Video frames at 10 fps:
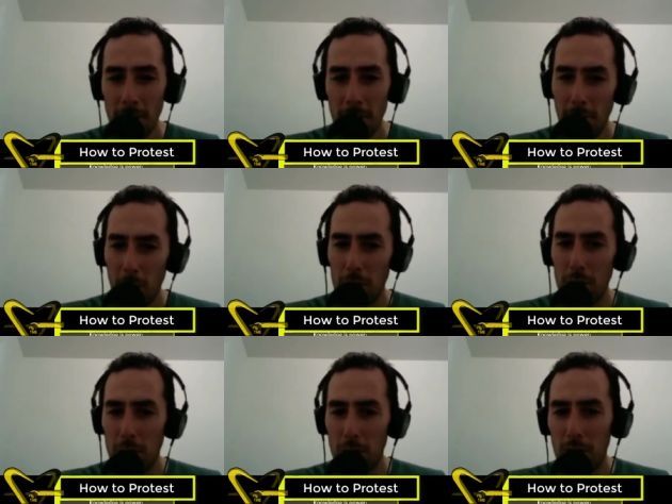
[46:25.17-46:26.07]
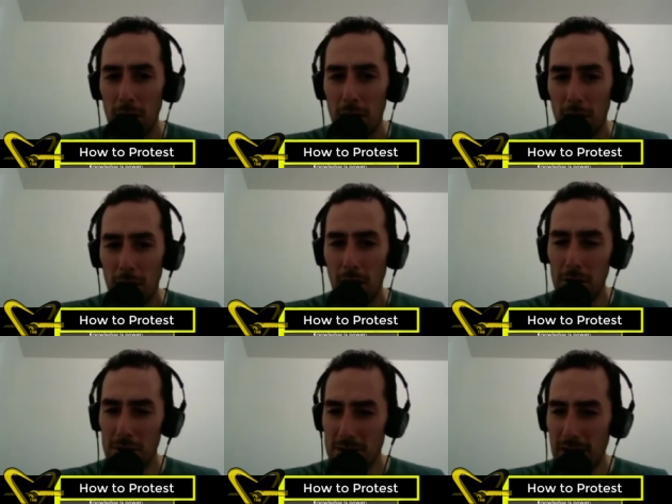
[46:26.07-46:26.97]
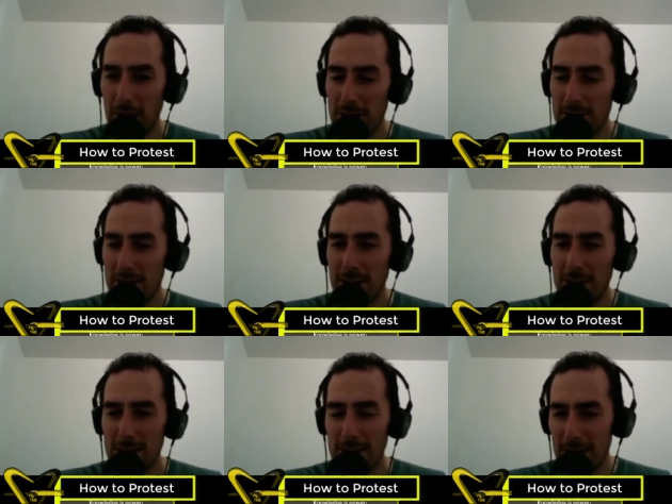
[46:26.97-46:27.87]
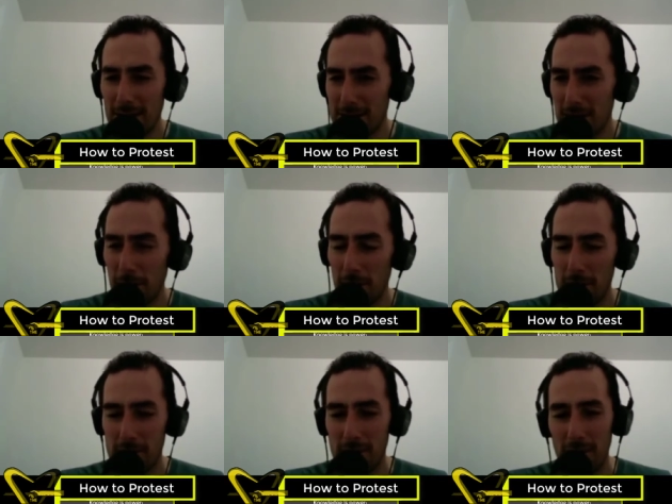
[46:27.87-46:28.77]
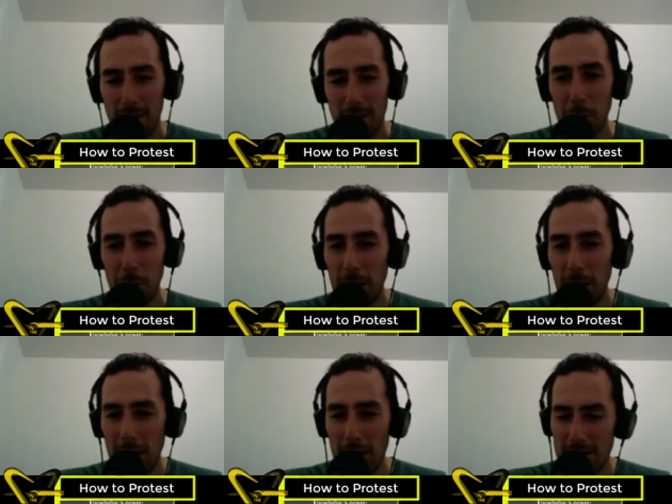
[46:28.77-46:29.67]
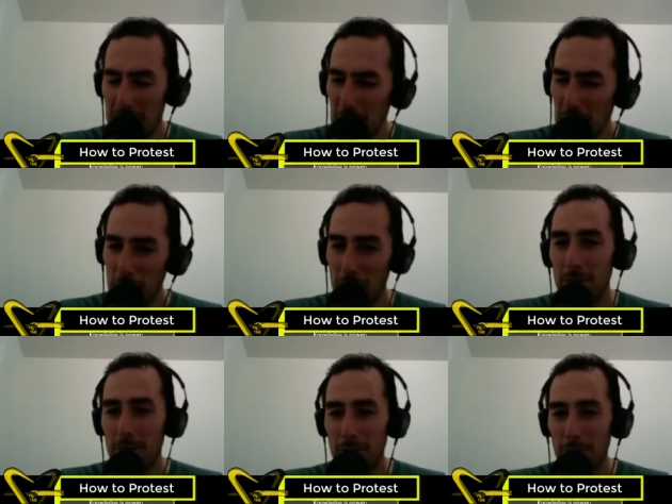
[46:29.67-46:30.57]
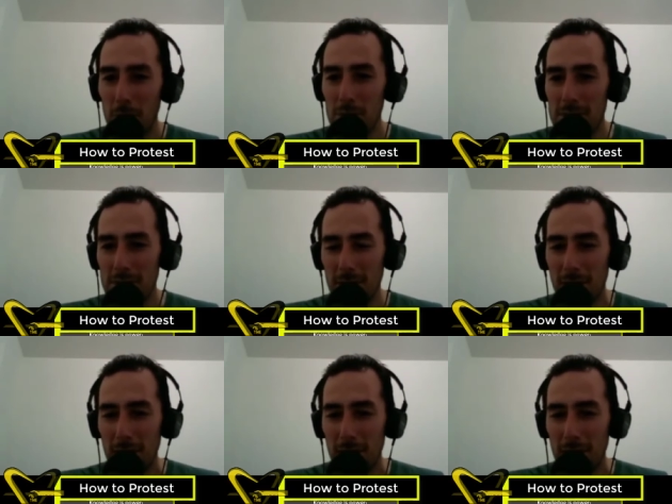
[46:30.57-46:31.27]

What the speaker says: But when you understand these statistics and these numbers, you realize that no, most